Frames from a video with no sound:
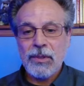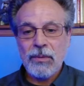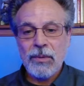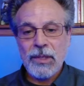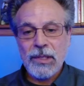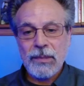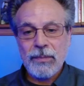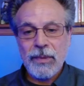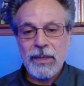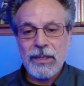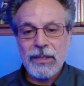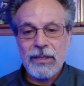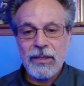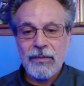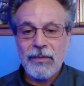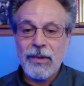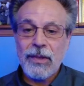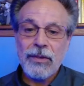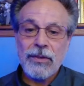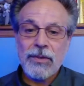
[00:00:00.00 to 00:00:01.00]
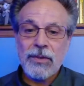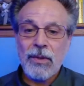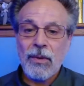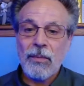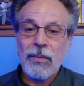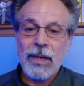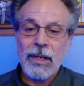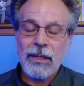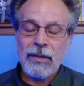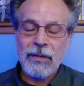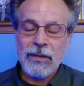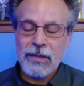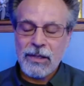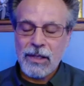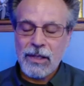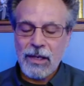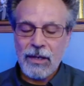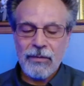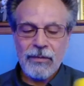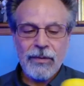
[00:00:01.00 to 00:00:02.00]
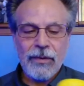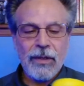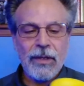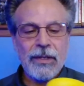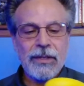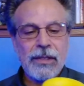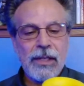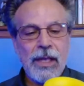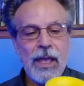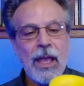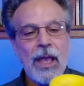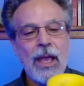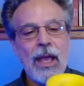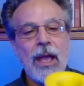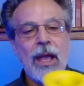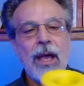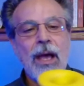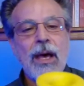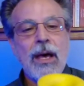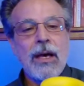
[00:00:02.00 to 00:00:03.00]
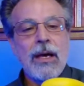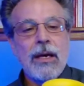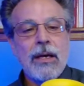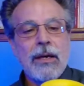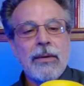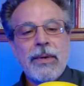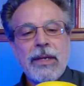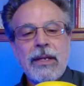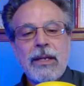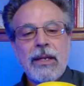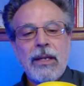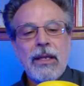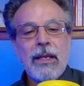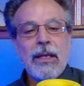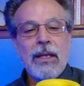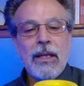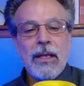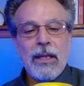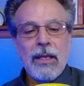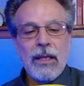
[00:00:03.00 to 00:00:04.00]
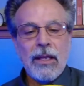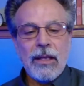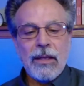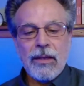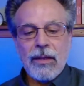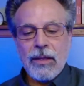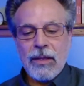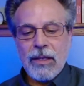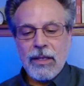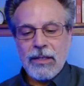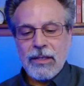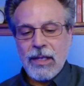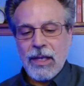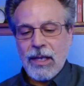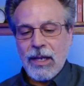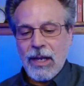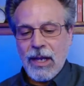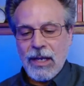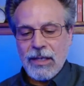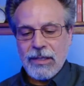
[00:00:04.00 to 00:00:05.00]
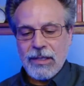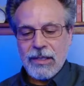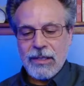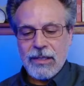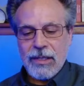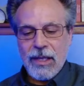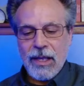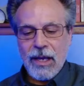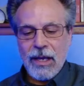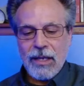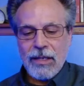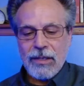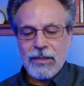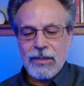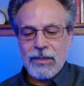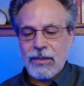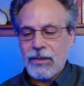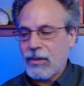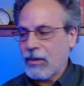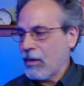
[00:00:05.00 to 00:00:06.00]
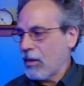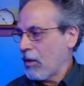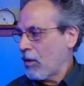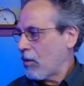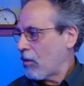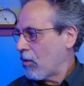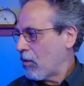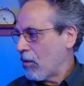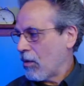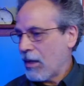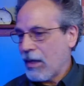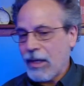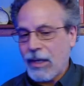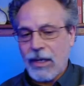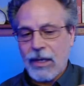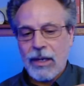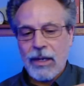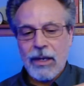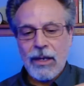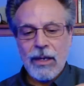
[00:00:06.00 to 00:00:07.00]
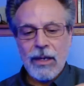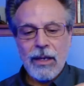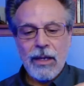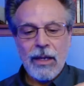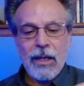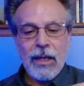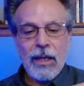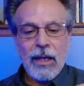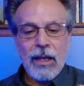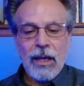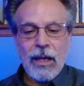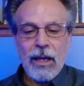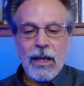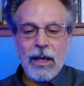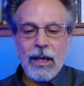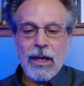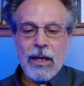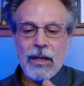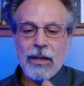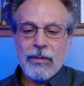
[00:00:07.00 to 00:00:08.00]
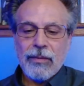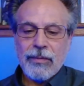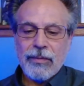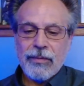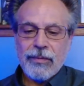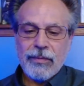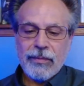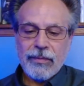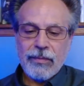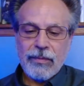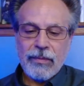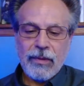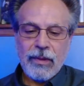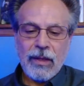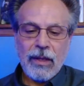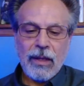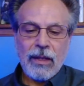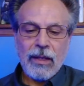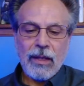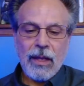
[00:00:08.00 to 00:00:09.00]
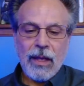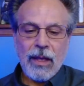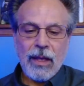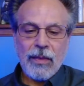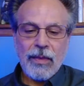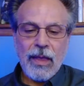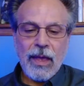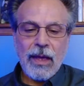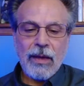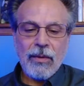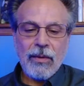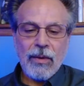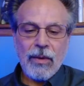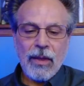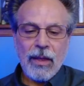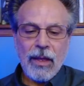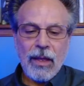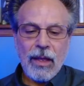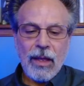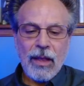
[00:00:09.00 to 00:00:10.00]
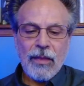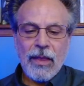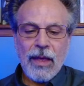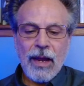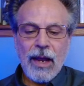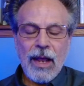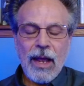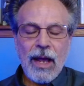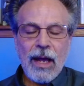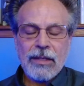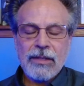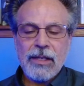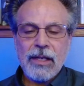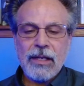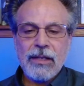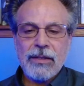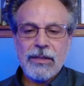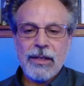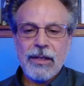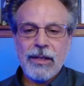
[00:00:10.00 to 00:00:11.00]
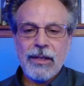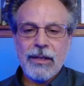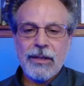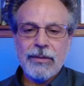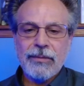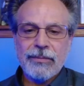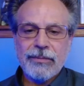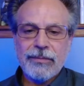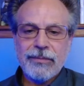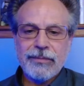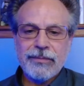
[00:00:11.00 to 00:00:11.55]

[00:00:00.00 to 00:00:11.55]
too expensive and there's too many design flaws. But it has this nice ring uh, that acts as a